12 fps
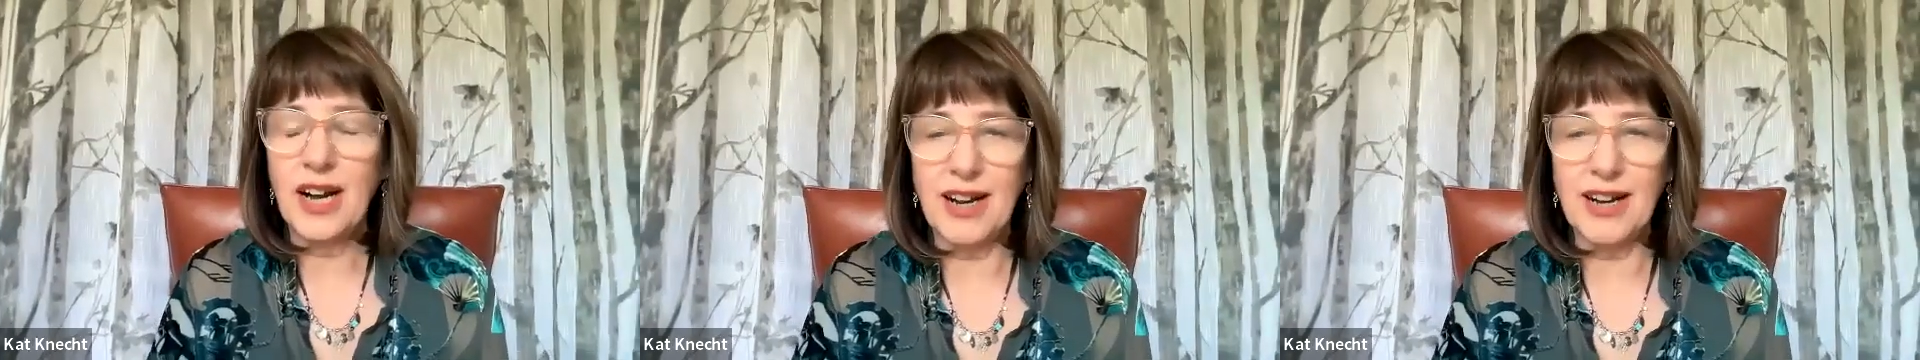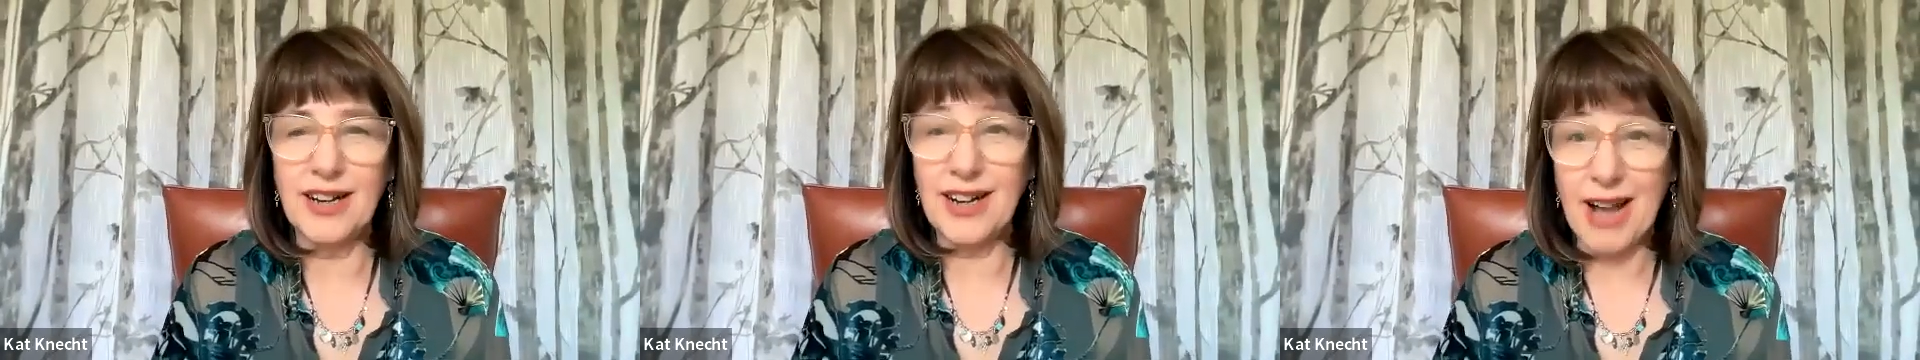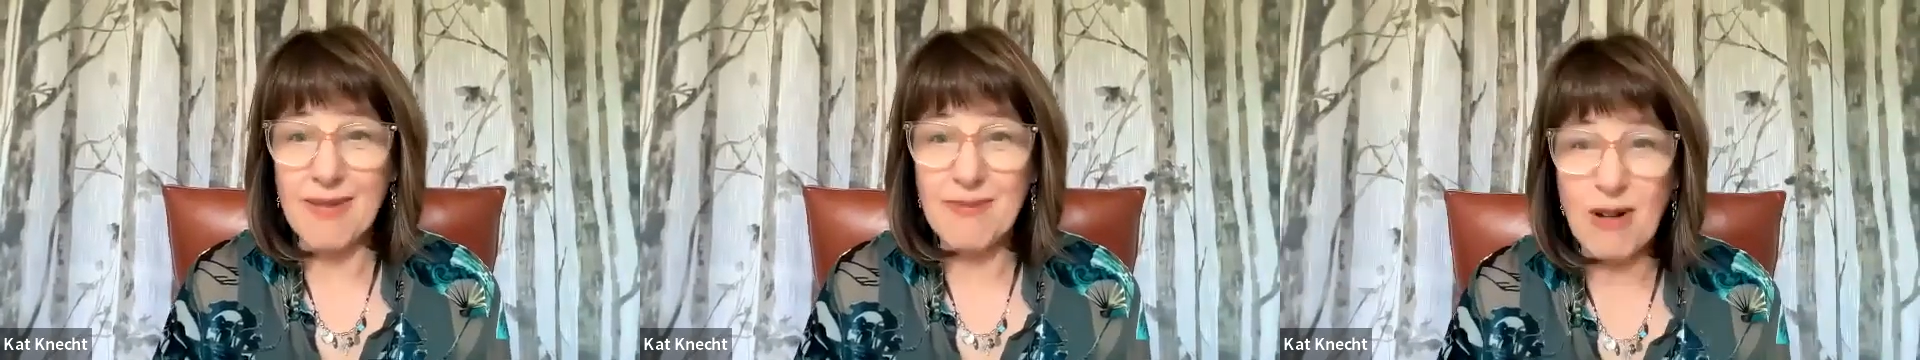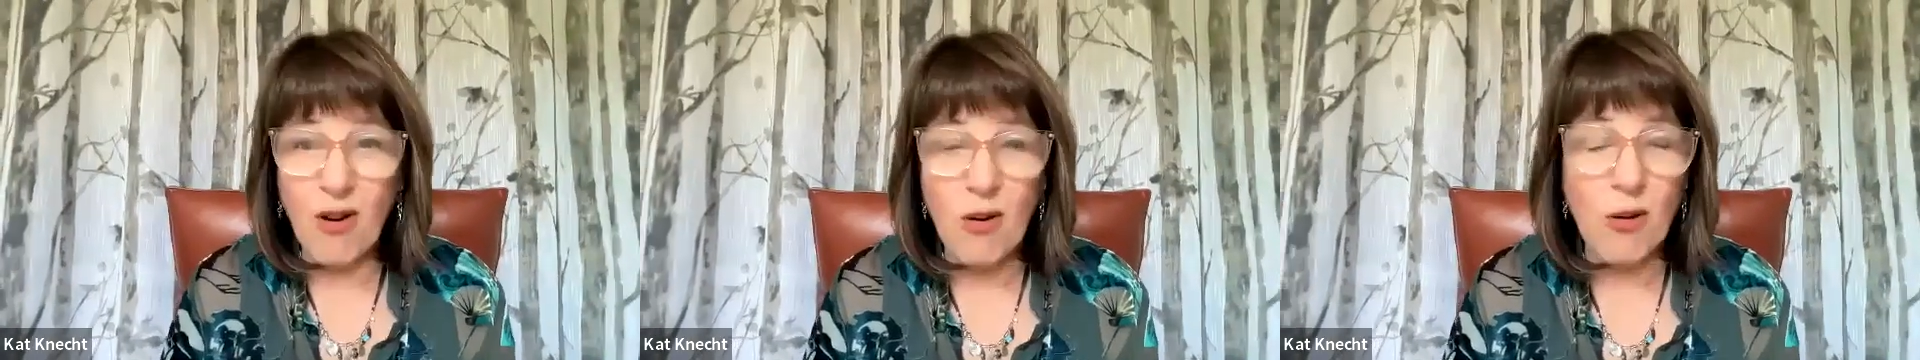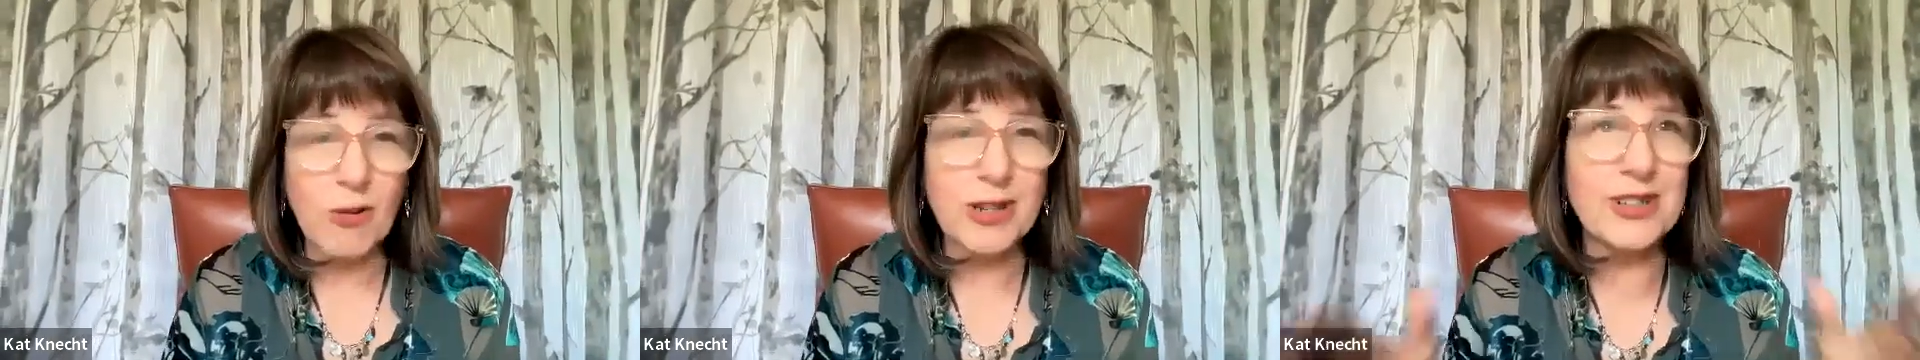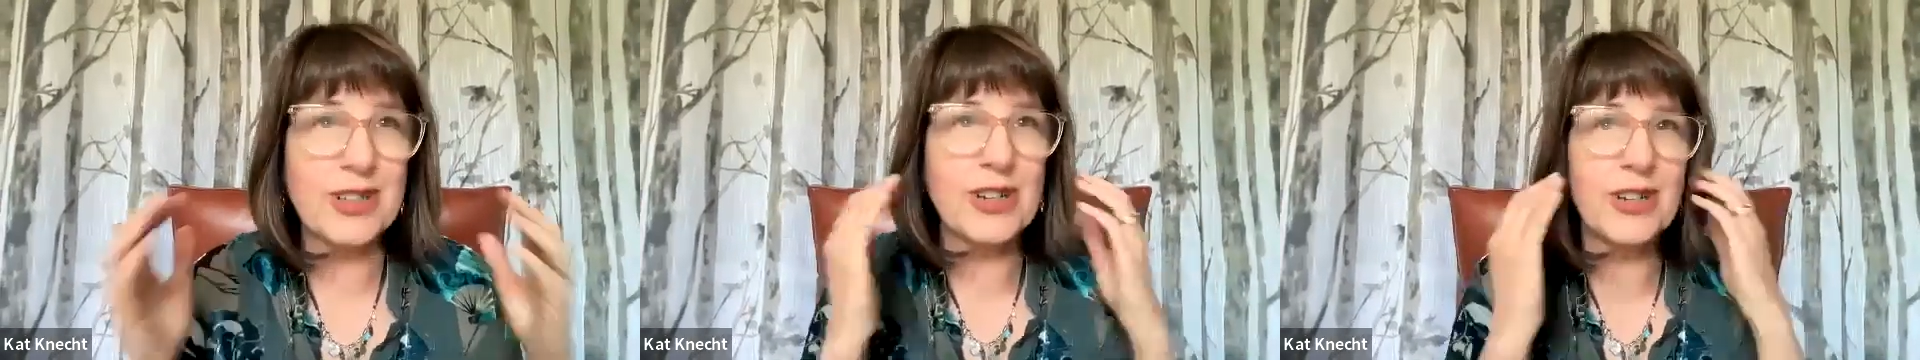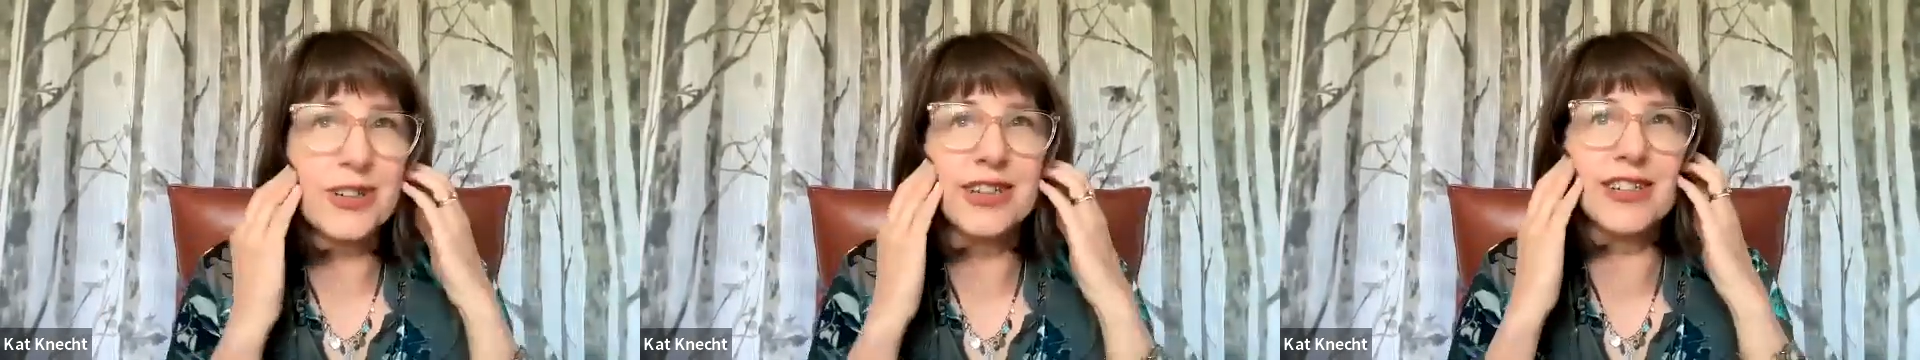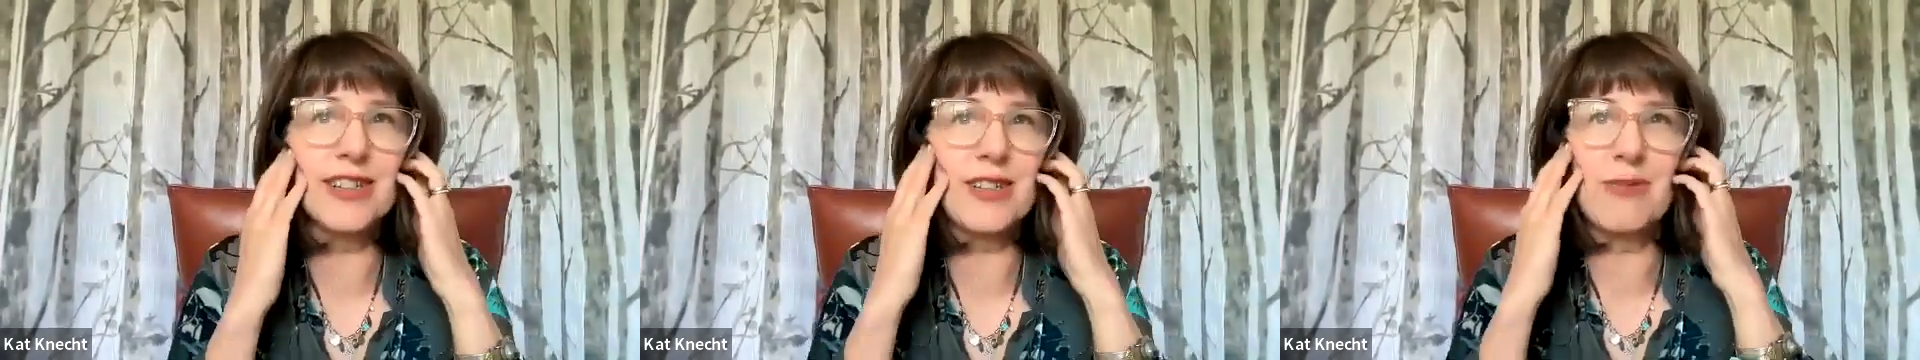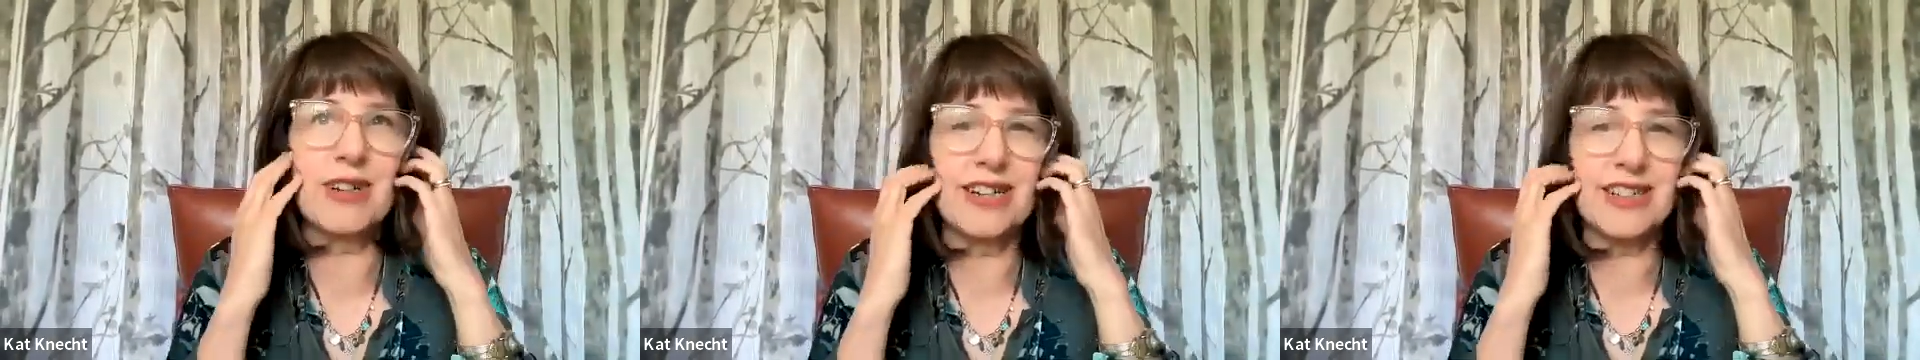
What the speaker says: I'm always curious when I